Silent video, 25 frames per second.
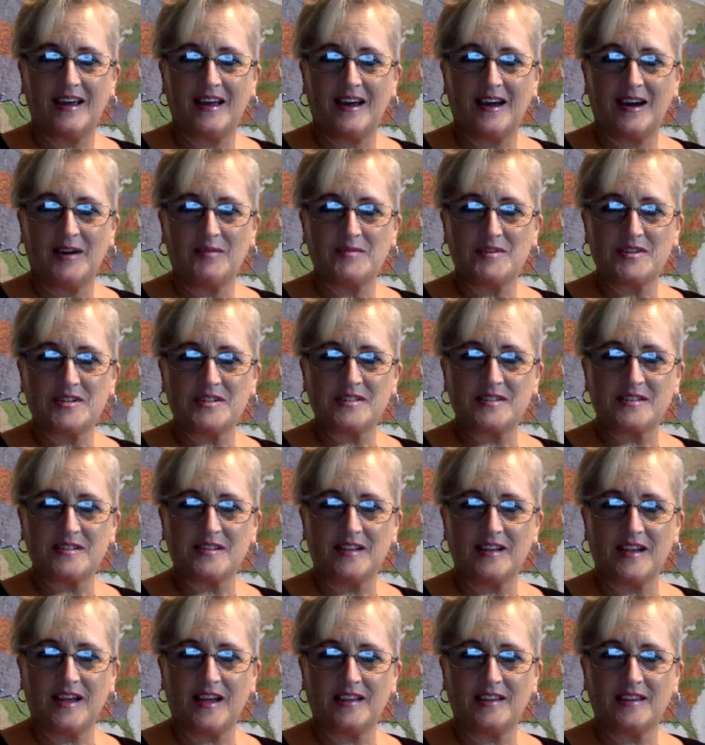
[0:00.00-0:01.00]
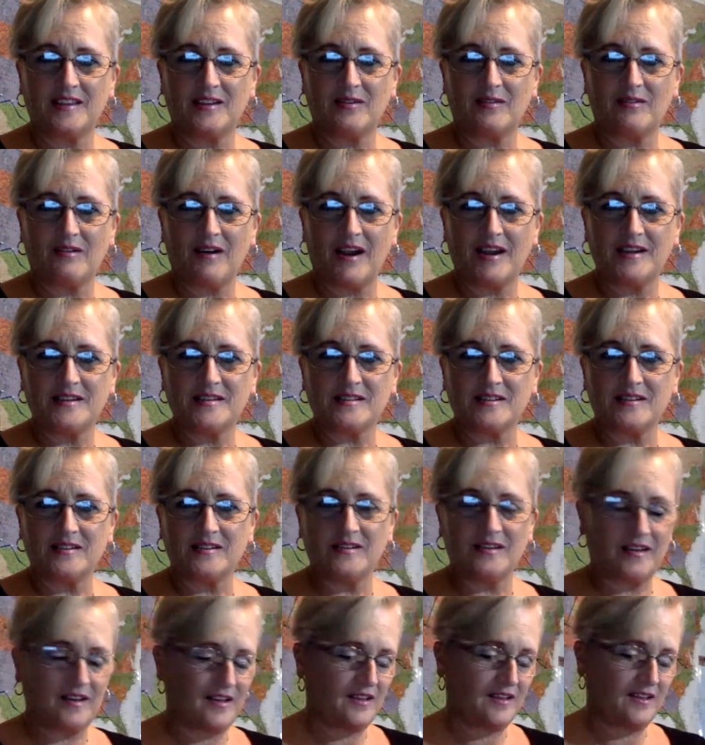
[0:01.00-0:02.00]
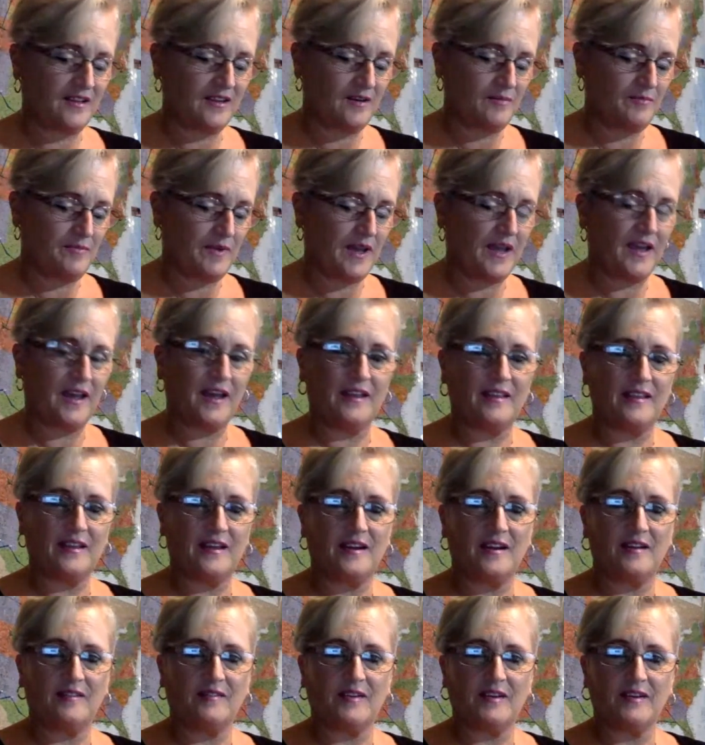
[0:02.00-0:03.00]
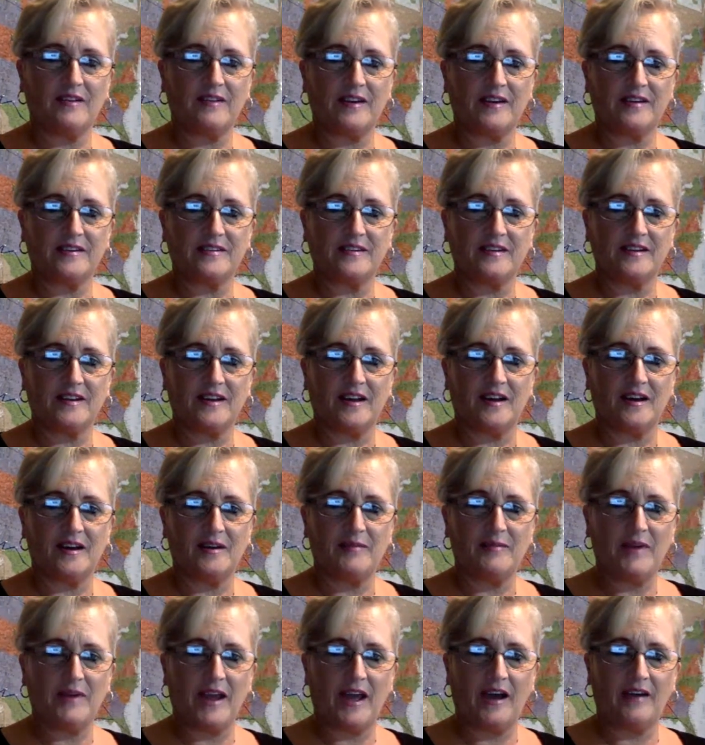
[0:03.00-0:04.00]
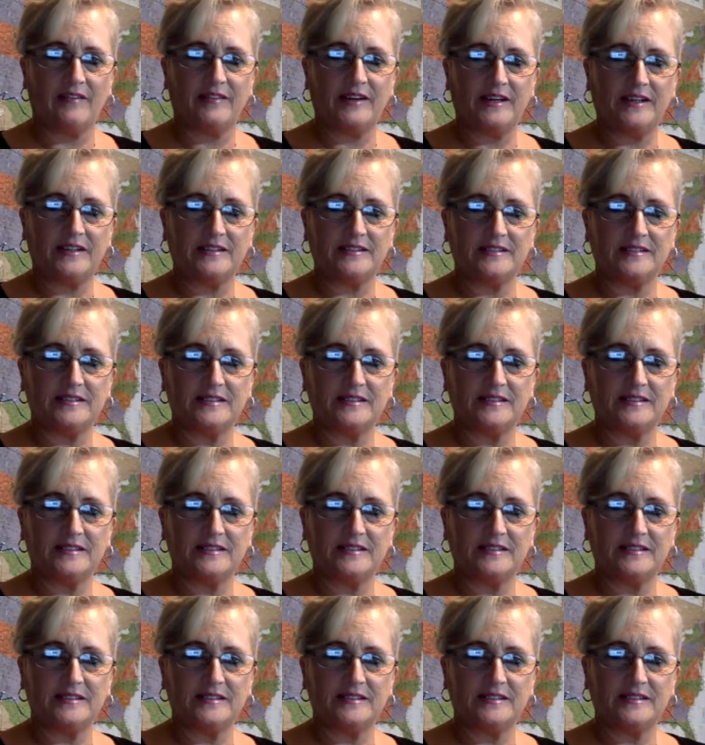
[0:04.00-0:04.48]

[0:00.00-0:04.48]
I'm just letting the rice cook a little bit, and then I'm going to let hubby have it.